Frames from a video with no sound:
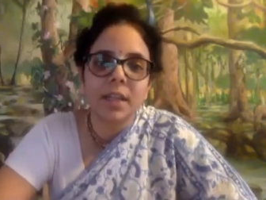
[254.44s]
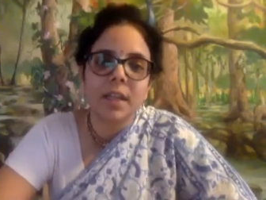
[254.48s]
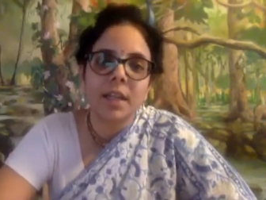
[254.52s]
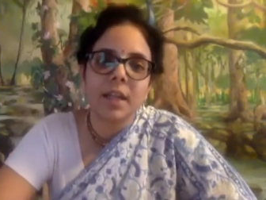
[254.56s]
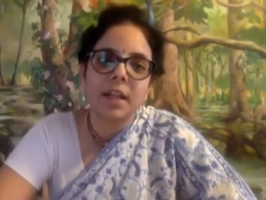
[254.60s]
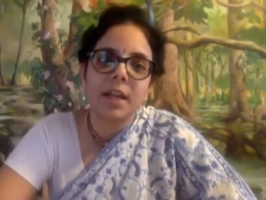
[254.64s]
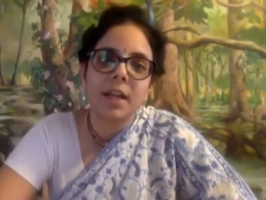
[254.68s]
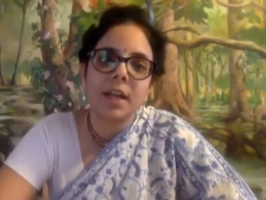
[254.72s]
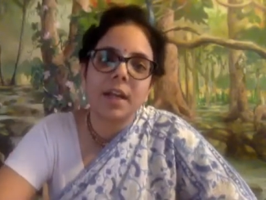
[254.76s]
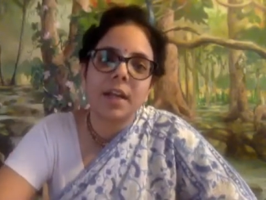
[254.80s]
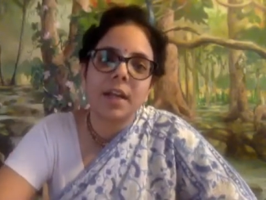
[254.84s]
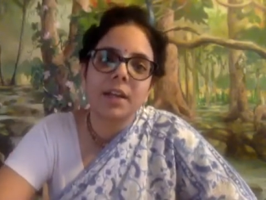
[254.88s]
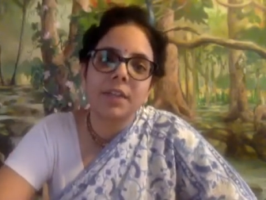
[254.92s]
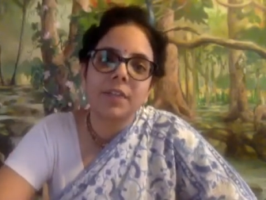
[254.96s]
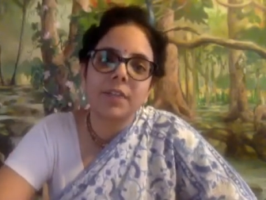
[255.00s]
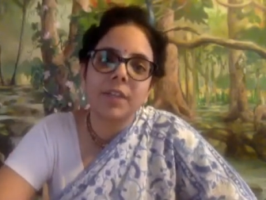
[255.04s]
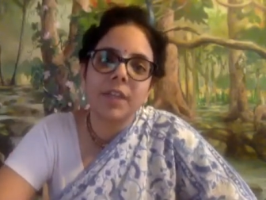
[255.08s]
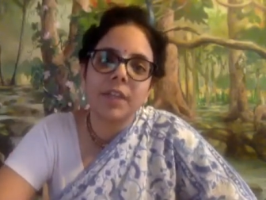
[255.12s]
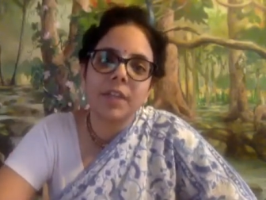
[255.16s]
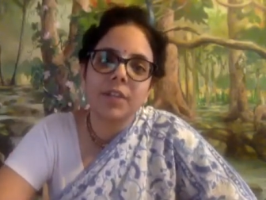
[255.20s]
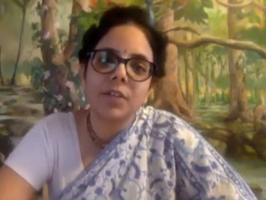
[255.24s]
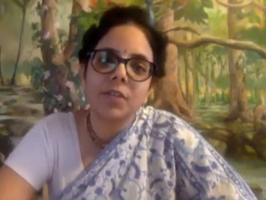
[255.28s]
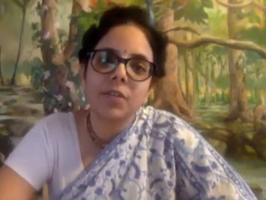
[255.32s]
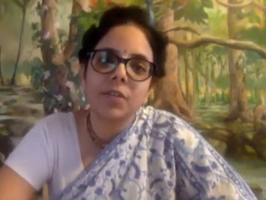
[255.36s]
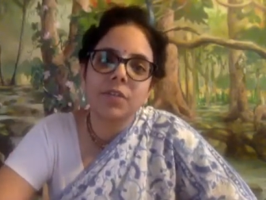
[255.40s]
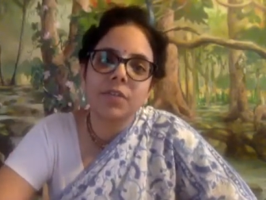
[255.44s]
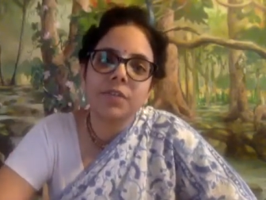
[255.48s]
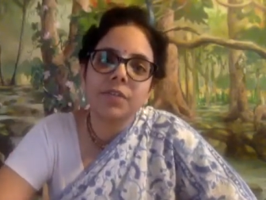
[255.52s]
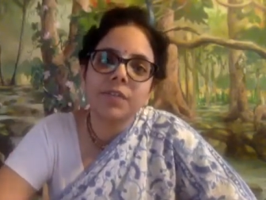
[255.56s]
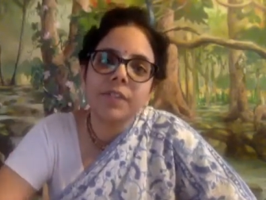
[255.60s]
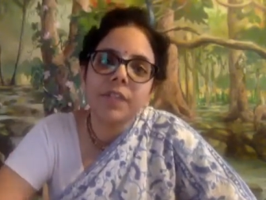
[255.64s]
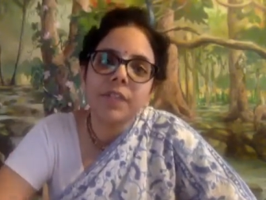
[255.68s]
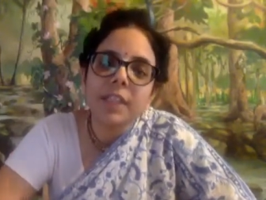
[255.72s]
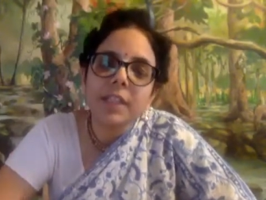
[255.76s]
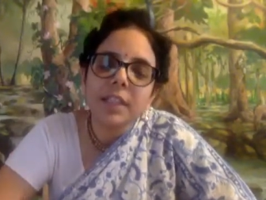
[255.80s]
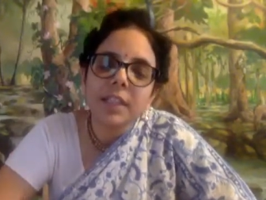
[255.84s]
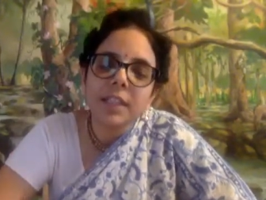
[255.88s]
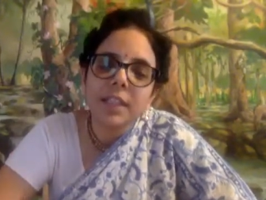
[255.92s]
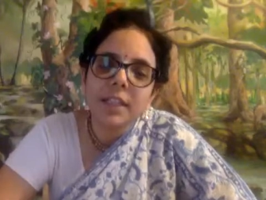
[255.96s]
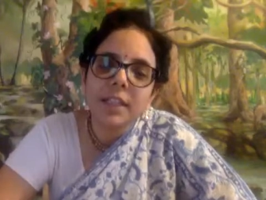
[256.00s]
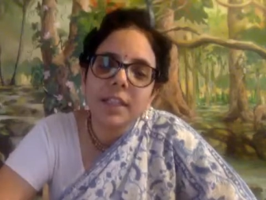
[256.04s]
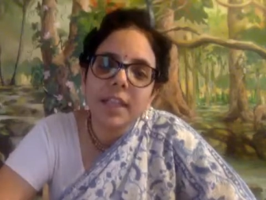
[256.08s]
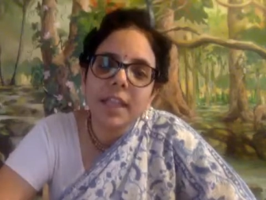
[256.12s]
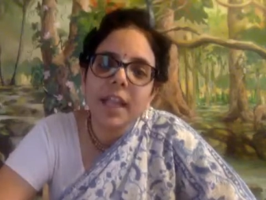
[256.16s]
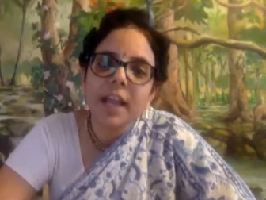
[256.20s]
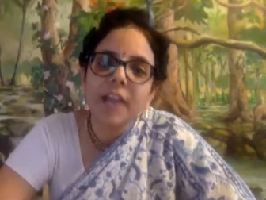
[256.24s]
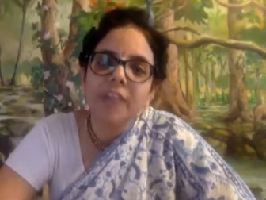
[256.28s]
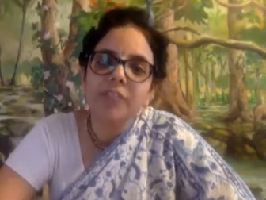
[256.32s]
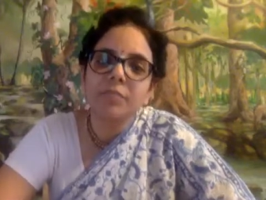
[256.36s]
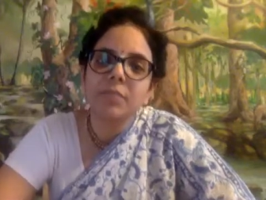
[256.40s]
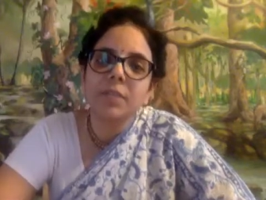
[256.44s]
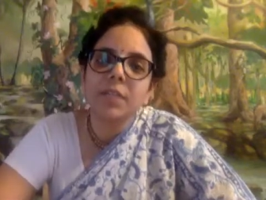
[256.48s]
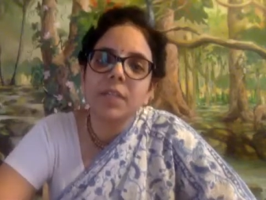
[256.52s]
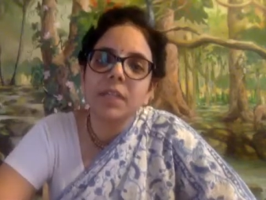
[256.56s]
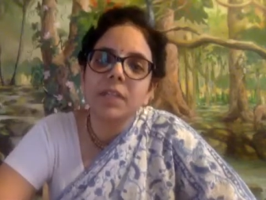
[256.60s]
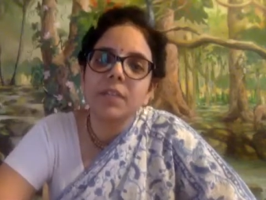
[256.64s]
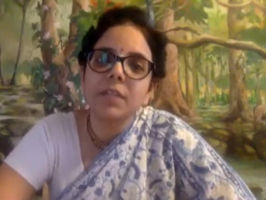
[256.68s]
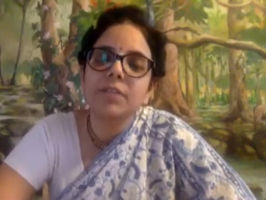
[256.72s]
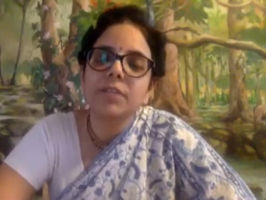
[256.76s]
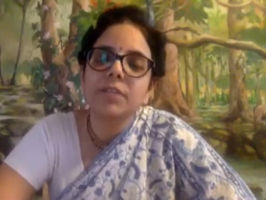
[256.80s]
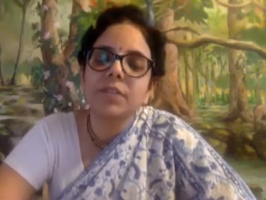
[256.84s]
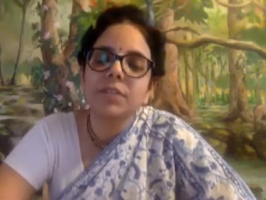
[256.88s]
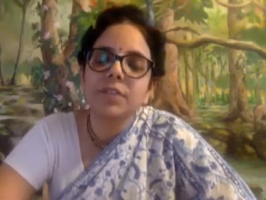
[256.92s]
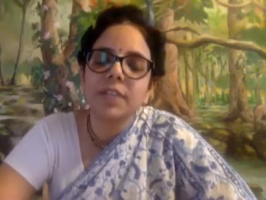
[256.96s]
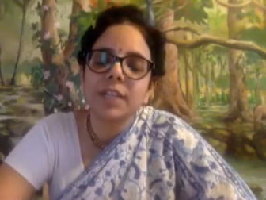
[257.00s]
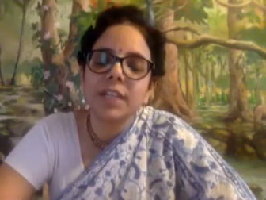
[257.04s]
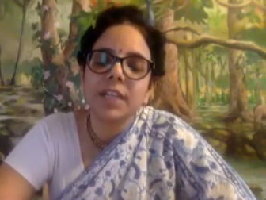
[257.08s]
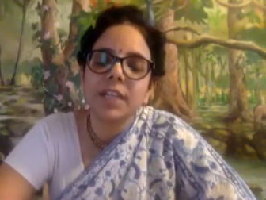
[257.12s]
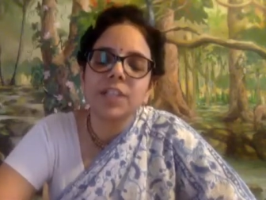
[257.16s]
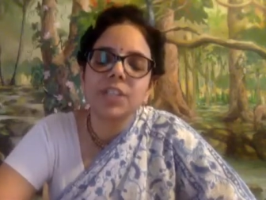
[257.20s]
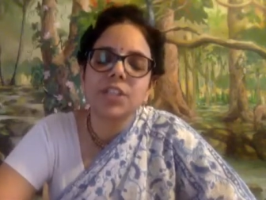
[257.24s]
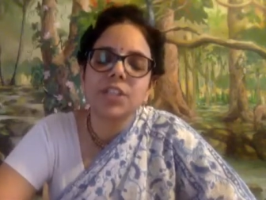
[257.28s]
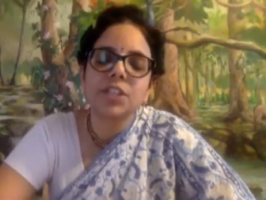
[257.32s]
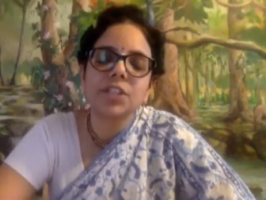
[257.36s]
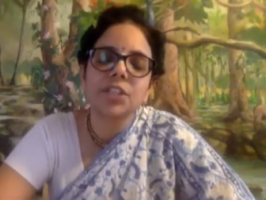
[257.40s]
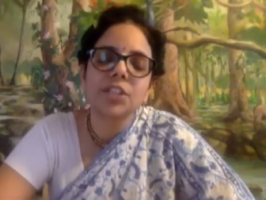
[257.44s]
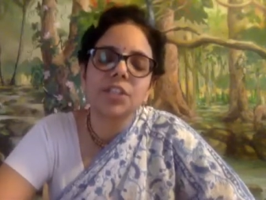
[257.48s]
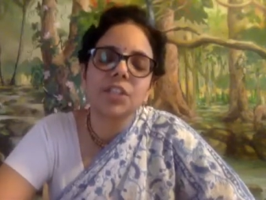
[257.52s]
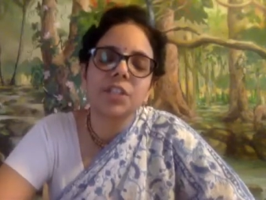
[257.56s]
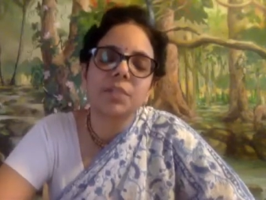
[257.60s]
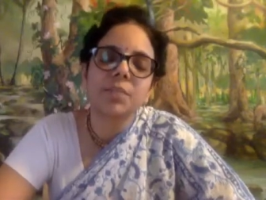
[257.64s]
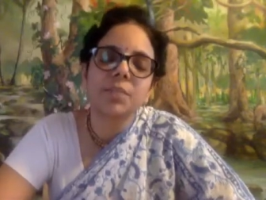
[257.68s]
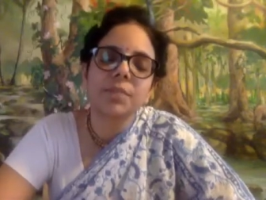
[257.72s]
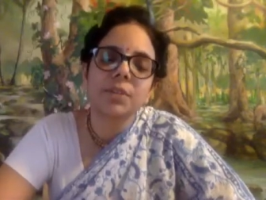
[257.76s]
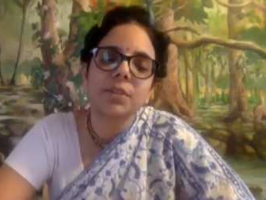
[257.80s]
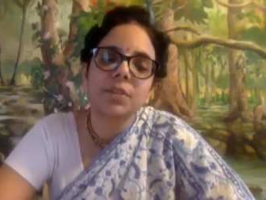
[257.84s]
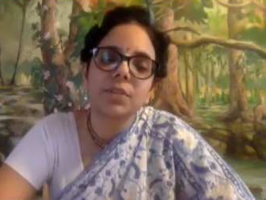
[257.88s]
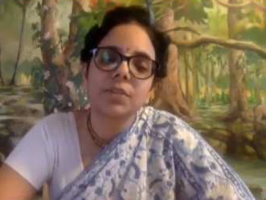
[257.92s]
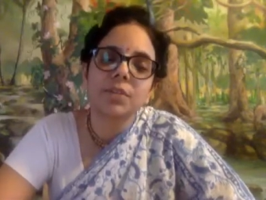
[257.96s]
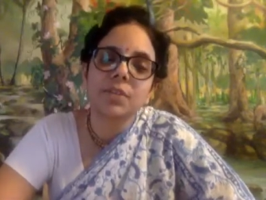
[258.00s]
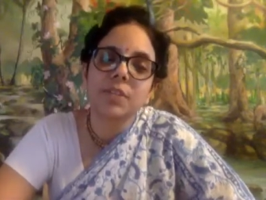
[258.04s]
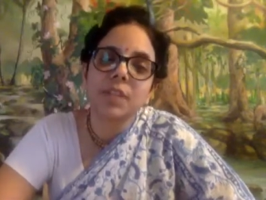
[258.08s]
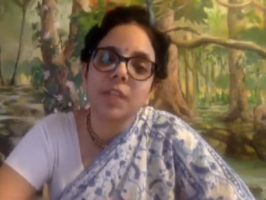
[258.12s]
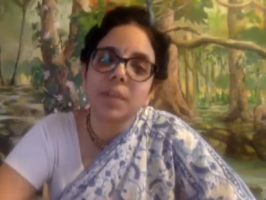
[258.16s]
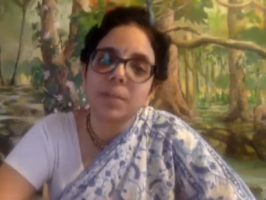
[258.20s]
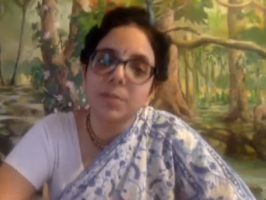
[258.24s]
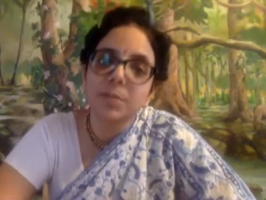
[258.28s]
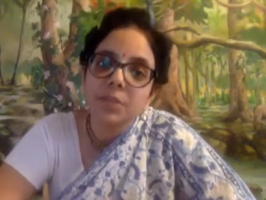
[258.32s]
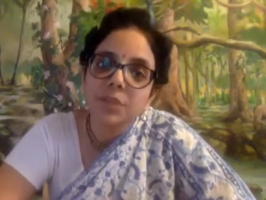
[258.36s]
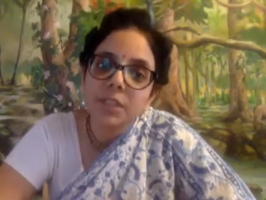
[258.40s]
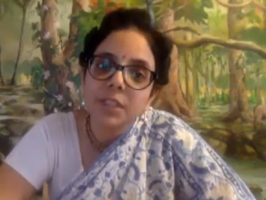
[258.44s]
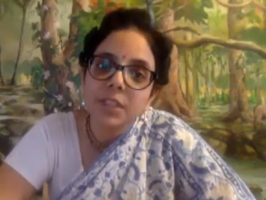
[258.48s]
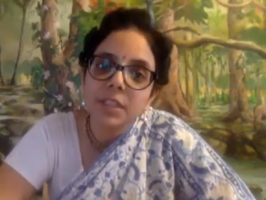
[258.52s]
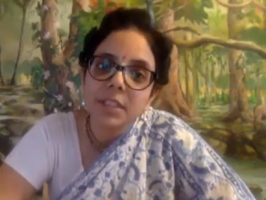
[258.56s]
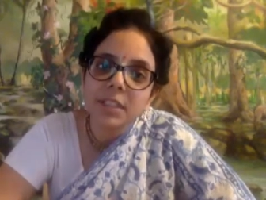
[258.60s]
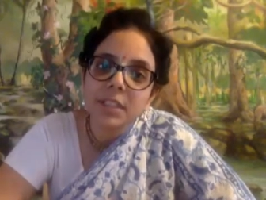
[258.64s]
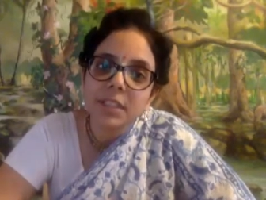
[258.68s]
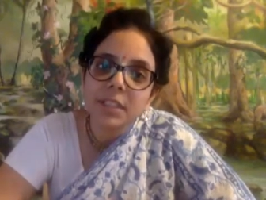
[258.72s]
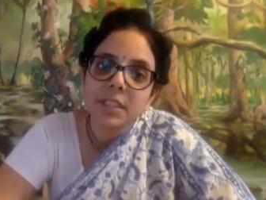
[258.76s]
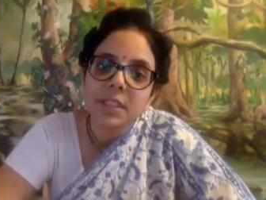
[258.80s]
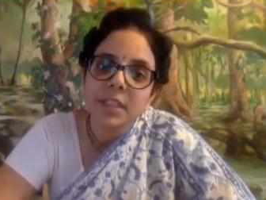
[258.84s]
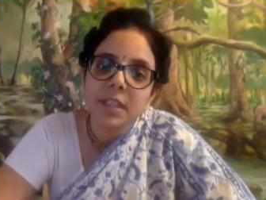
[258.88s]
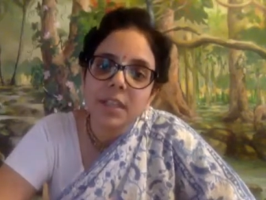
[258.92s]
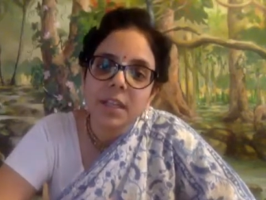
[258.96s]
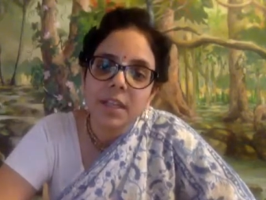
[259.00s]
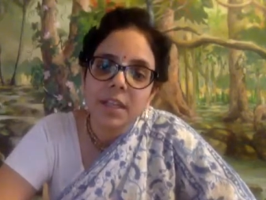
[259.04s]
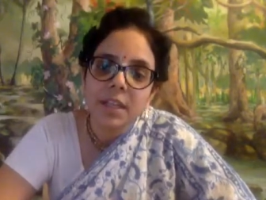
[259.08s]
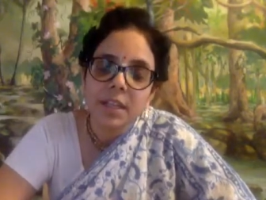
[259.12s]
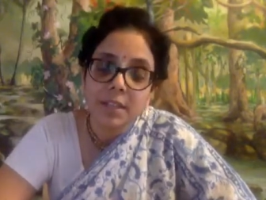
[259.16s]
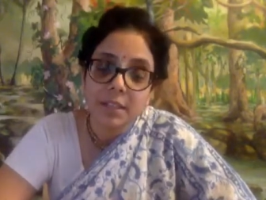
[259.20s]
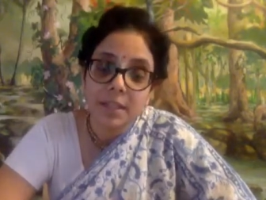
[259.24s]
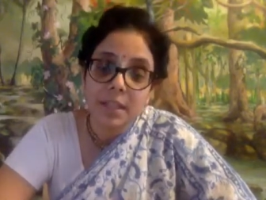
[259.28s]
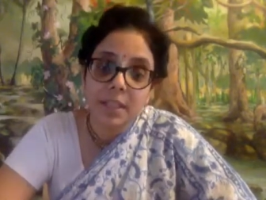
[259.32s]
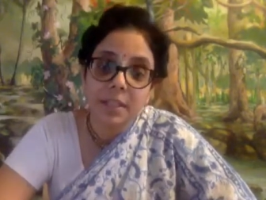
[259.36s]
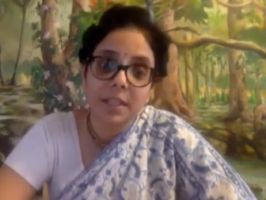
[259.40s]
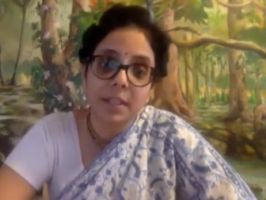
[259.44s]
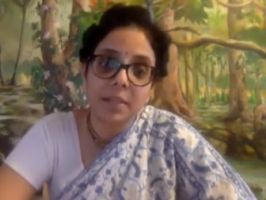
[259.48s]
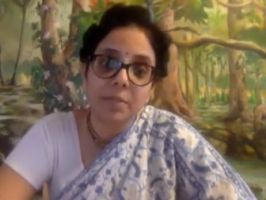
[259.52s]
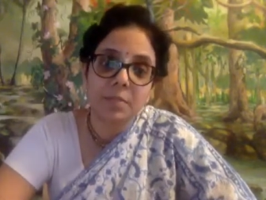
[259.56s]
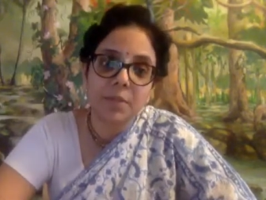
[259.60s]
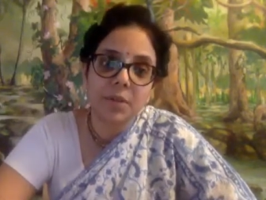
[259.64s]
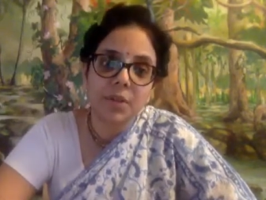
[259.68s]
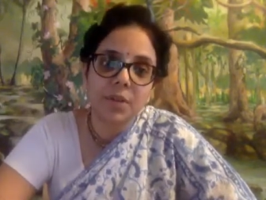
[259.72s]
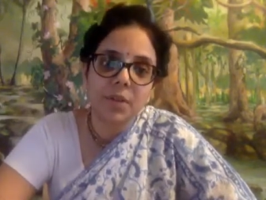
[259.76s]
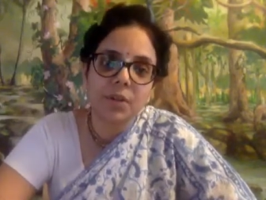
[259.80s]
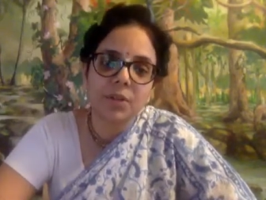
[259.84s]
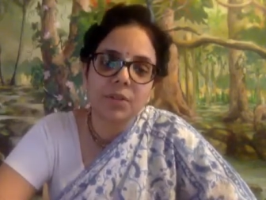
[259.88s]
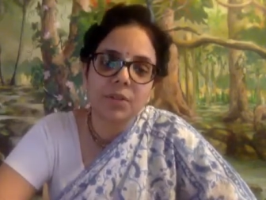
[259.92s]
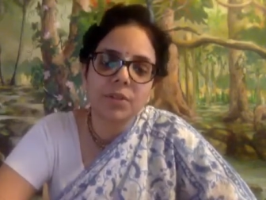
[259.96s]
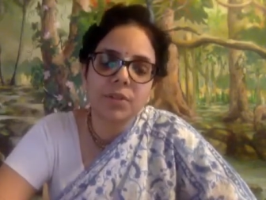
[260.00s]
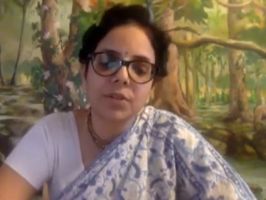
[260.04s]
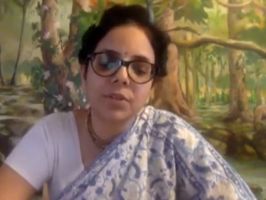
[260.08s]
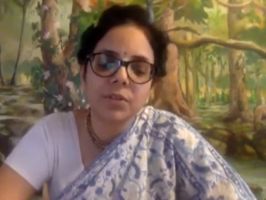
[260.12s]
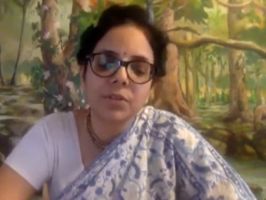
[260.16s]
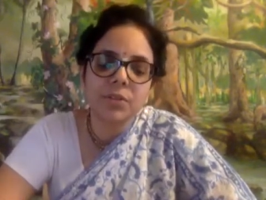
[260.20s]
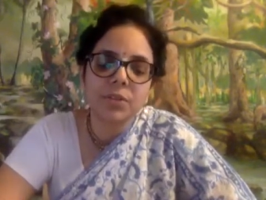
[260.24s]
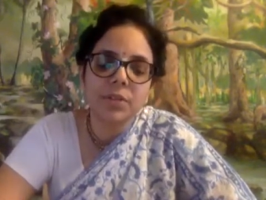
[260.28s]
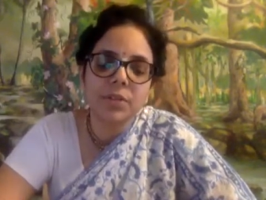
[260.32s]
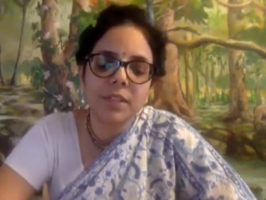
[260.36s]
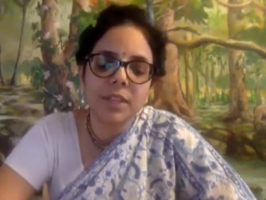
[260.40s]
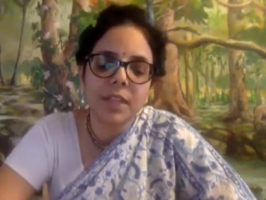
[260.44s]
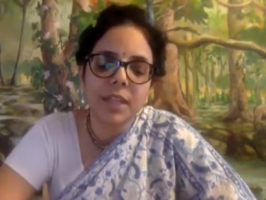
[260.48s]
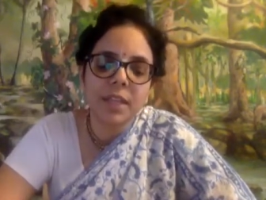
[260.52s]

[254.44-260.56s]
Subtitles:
if they don't feel that they have meaningful relationship in those community that they belong to,